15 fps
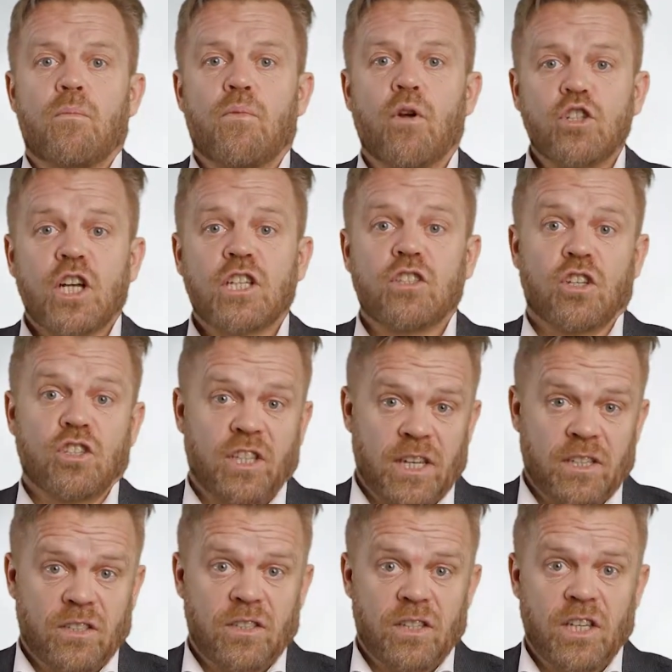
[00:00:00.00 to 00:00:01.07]
Project
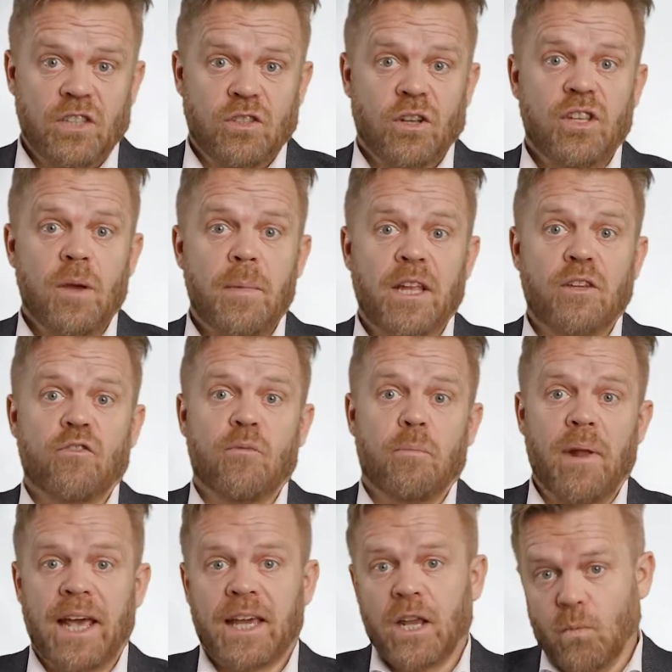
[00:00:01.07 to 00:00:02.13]
success is not a matter of
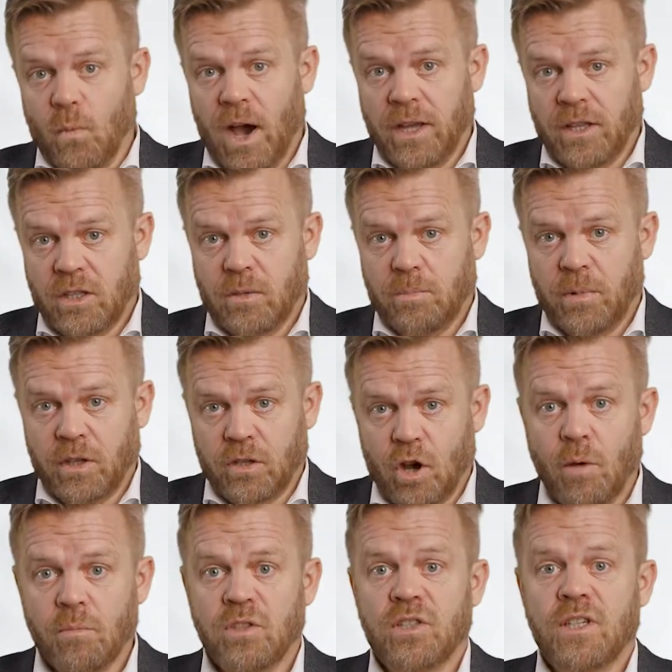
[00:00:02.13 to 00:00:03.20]
black and white, but
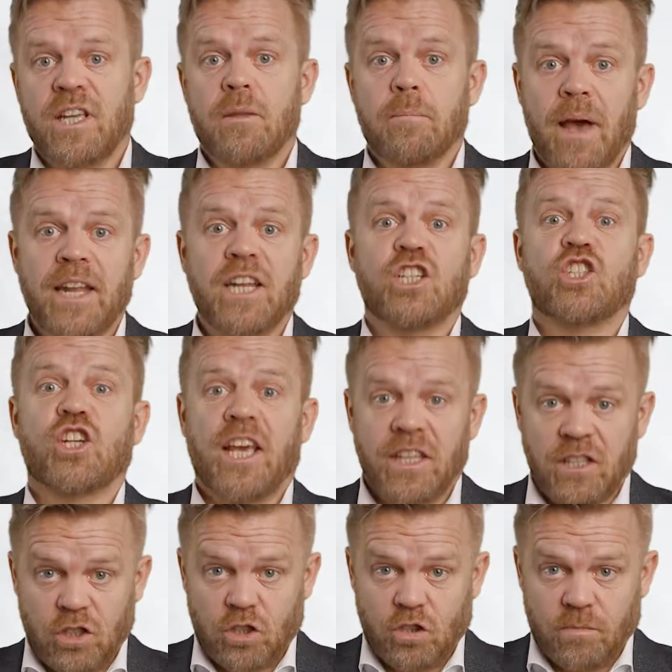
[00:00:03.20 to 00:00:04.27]
comes in many
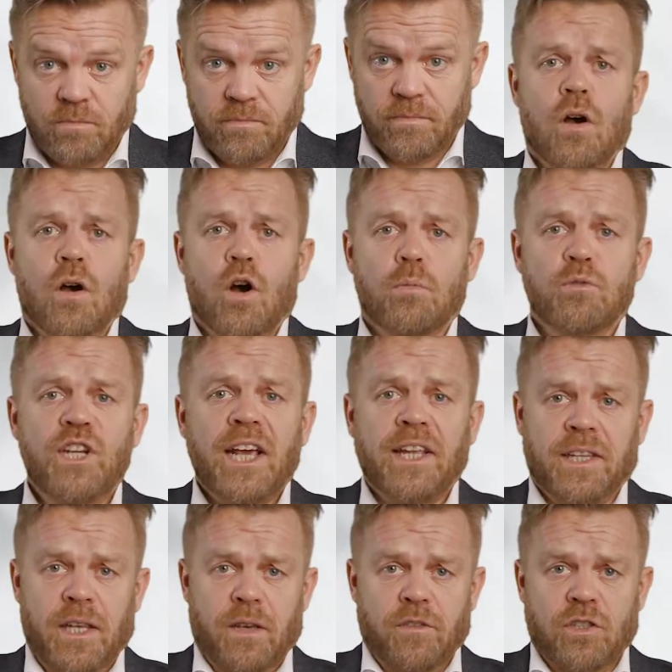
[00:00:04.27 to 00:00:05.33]
shades.
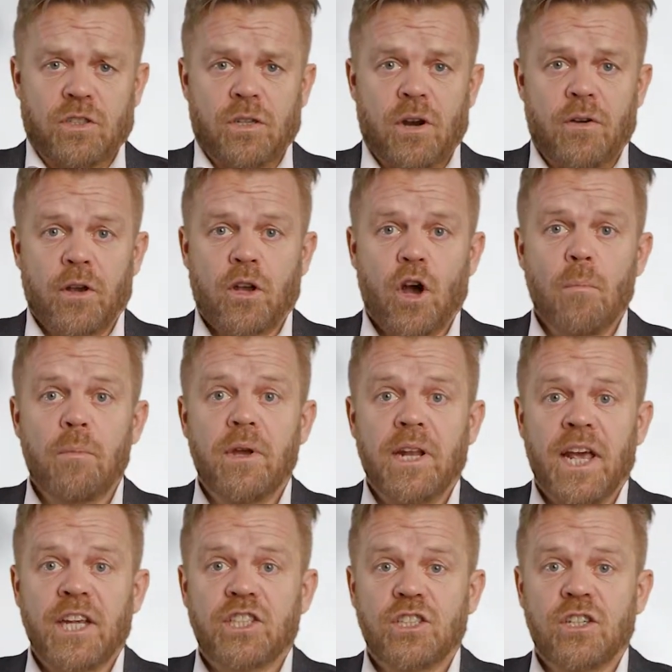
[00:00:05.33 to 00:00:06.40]
Objectives are a
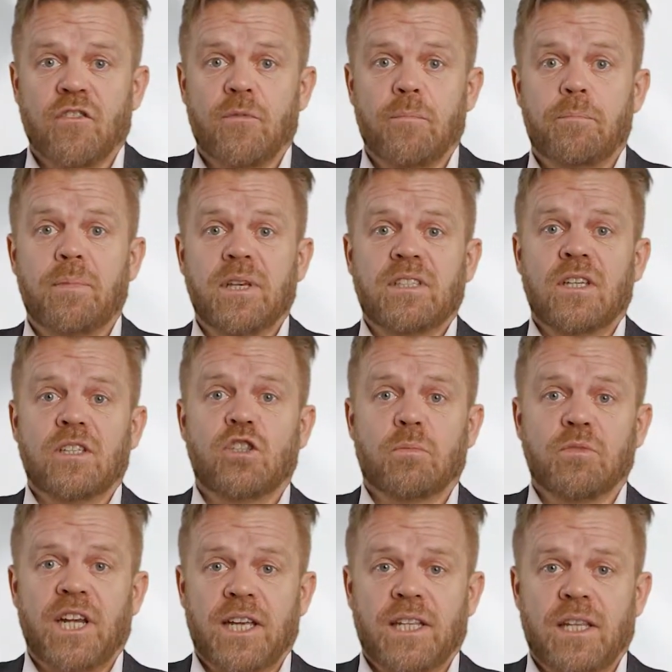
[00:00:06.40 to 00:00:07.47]
combination of business
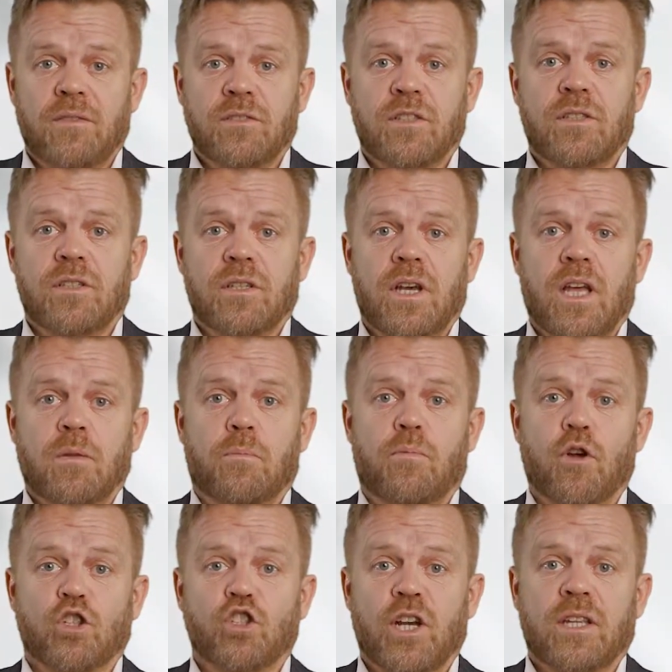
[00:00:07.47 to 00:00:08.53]
objectives and
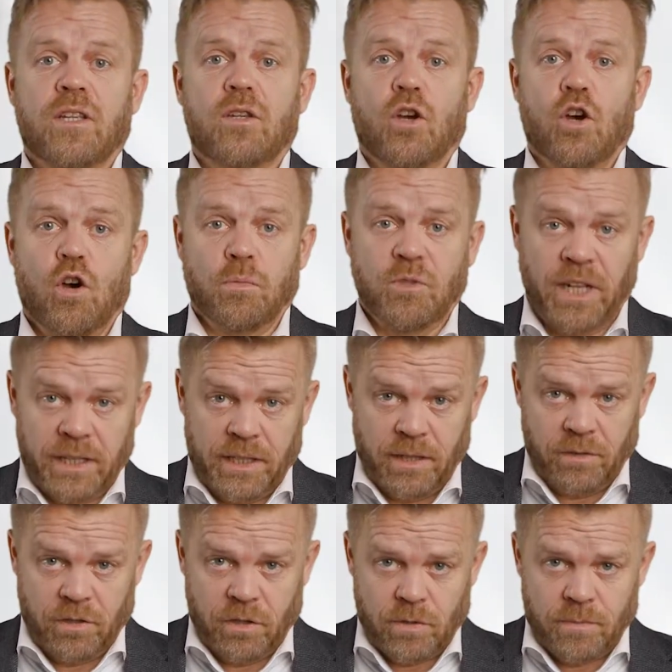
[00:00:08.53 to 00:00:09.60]
project
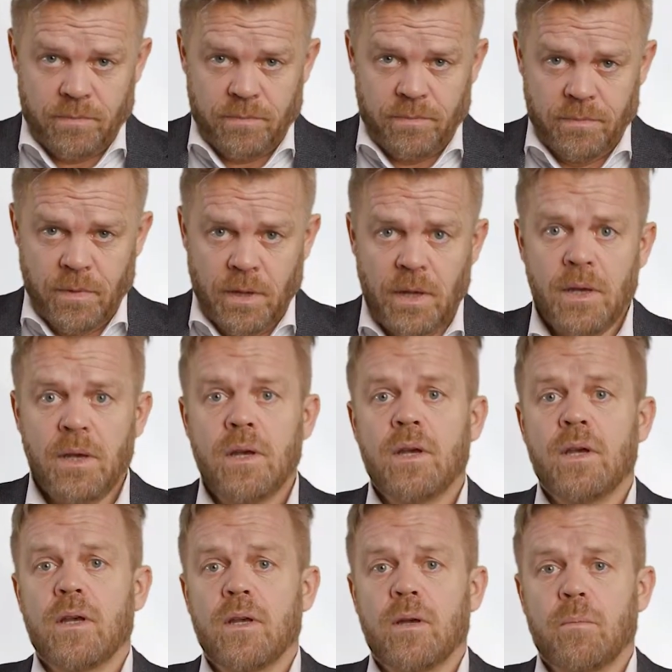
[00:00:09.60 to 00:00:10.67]
objectives.
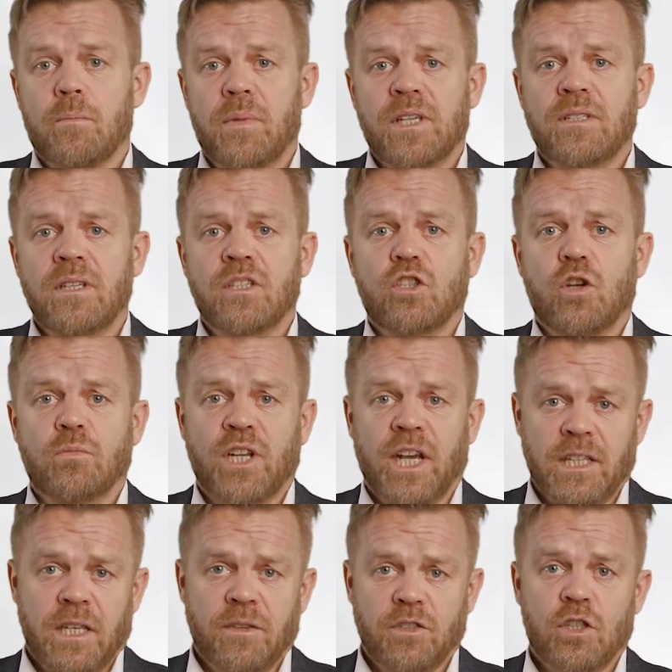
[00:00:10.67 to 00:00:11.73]
Business
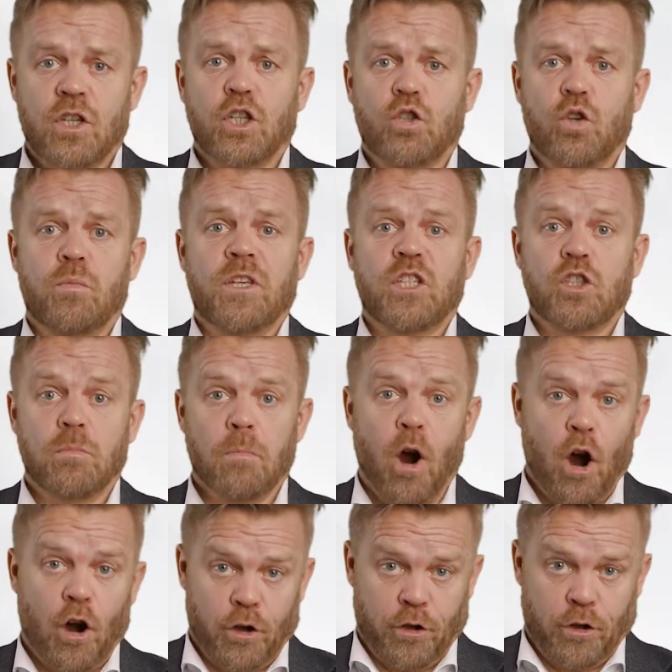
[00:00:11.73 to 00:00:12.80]
objectives should be
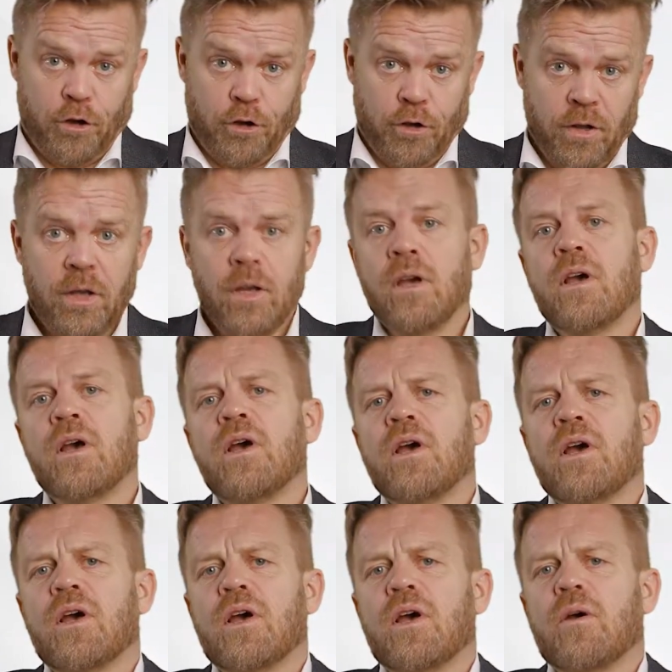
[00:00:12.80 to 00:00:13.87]
smart.
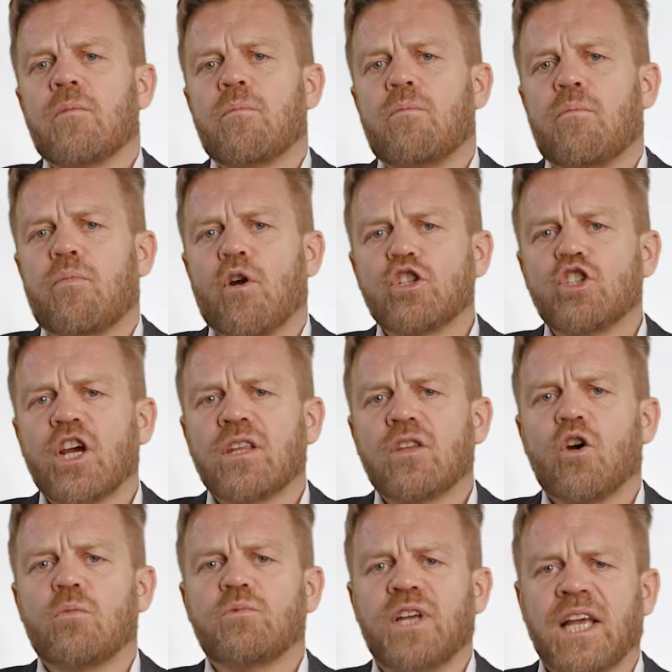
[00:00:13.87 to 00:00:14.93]
Project
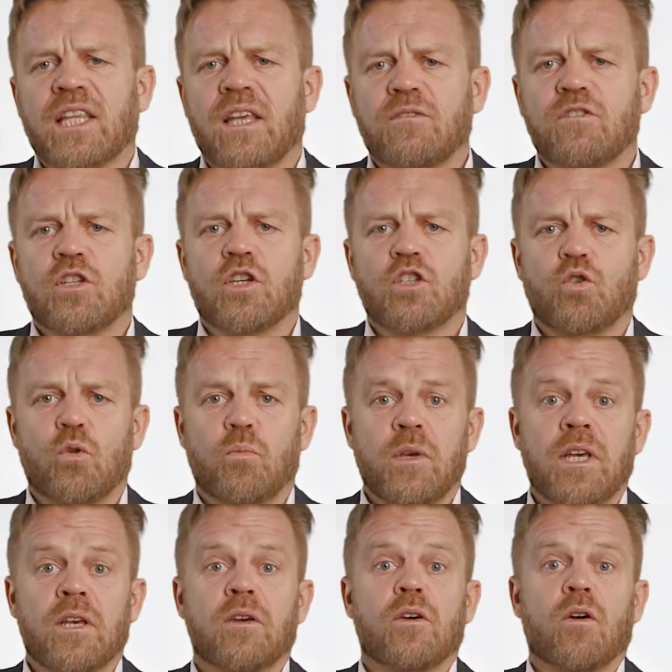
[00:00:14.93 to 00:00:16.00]
objectives should
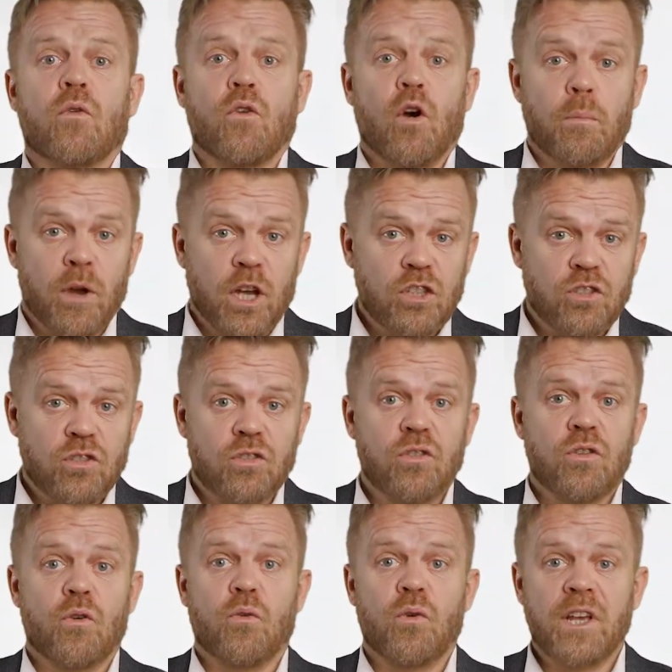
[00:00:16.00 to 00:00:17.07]
be robust,
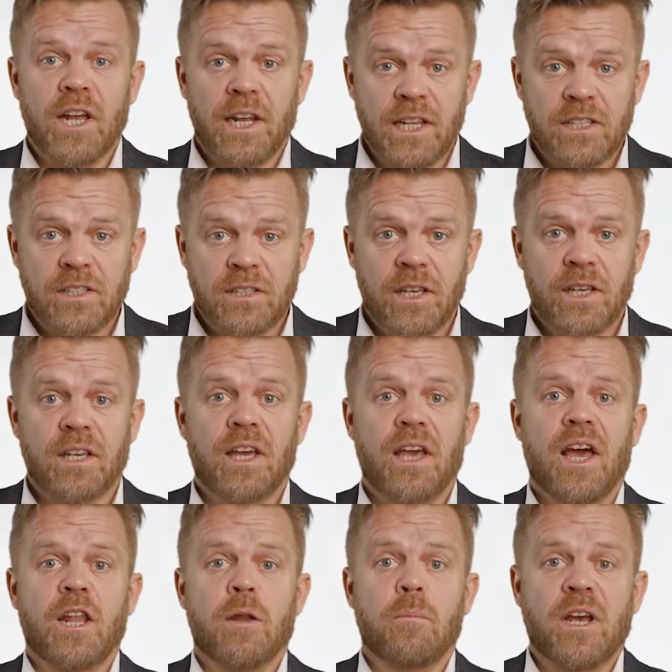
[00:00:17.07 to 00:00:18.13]
realistic,
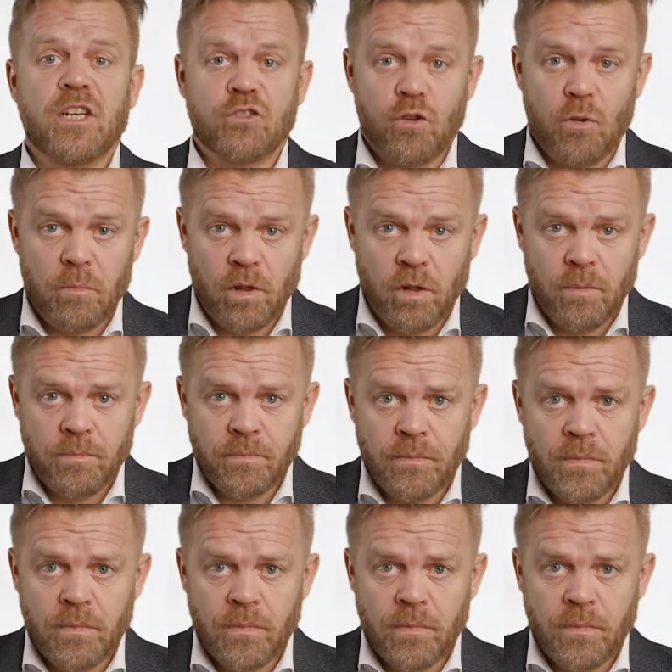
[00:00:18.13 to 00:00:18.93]
and measurable.